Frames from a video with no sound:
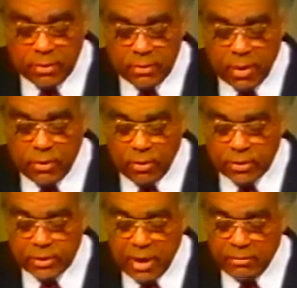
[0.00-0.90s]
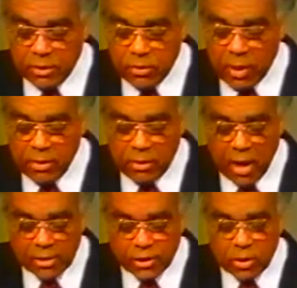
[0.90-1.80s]
then there is even greater
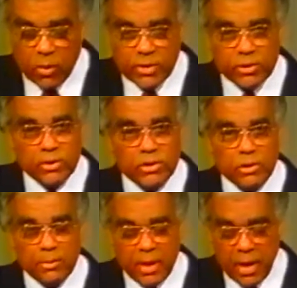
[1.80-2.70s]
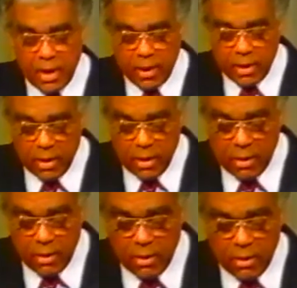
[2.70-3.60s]
consequences to pay.
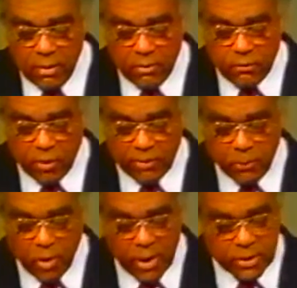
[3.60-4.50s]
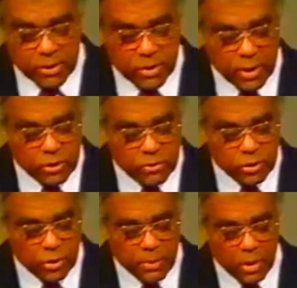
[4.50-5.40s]
For if pride
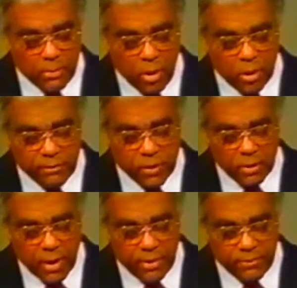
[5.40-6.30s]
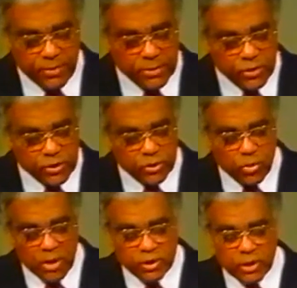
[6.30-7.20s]
continues to be a part of your life, then
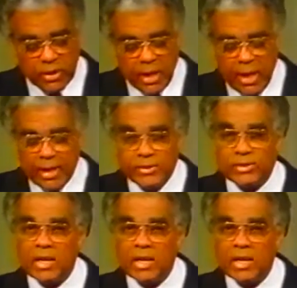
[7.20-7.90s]
destruction is